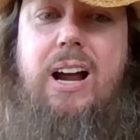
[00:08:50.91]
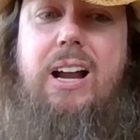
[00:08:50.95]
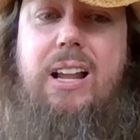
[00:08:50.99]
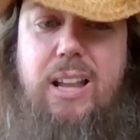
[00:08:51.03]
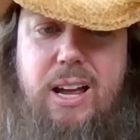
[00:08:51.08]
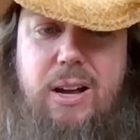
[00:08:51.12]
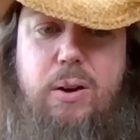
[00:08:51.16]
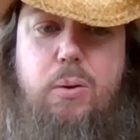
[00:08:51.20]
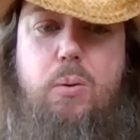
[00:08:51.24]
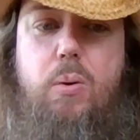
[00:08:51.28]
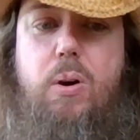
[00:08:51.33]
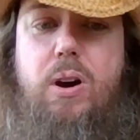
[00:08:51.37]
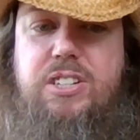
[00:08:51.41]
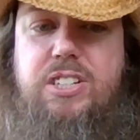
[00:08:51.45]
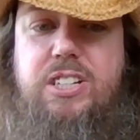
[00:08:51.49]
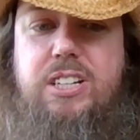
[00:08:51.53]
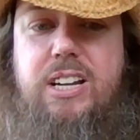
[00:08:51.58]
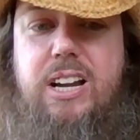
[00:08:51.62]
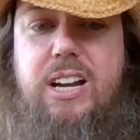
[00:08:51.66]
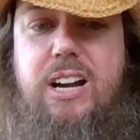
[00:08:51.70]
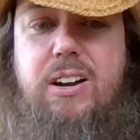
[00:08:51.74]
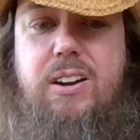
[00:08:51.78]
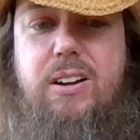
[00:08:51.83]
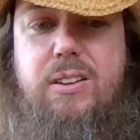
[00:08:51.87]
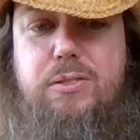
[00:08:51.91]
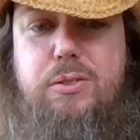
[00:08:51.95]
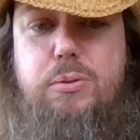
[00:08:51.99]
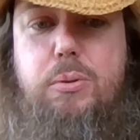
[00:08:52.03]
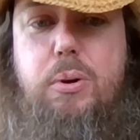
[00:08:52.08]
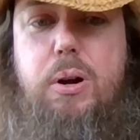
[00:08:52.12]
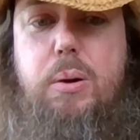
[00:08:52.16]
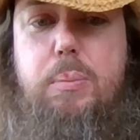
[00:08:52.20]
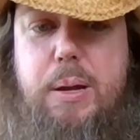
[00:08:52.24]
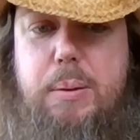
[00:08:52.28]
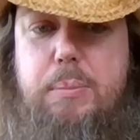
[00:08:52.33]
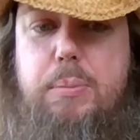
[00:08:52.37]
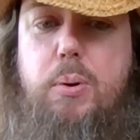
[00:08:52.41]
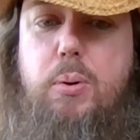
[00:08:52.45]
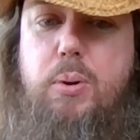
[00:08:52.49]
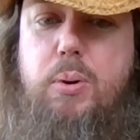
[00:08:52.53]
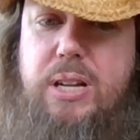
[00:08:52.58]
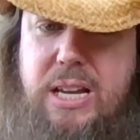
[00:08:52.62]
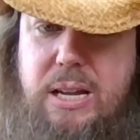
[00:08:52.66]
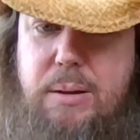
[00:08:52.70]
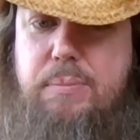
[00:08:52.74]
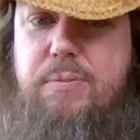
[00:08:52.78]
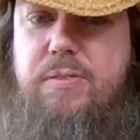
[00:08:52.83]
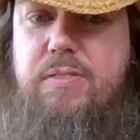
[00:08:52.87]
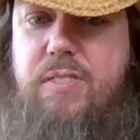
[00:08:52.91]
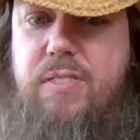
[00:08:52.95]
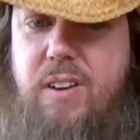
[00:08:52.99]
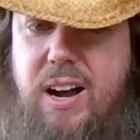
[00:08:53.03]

I like watching narratives where people keep